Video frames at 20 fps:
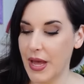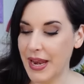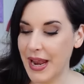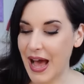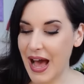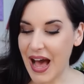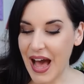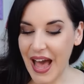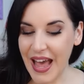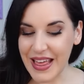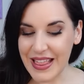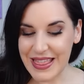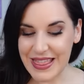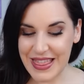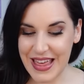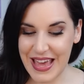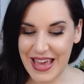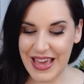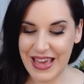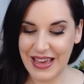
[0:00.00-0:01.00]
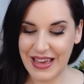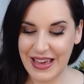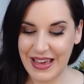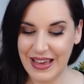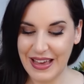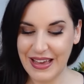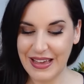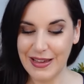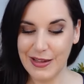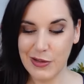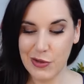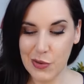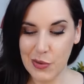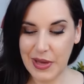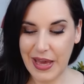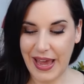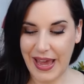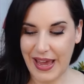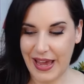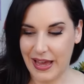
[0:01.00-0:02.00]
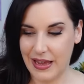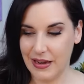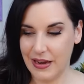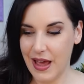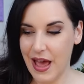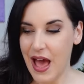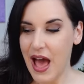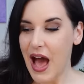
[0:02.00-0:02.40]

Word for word: And I think you can.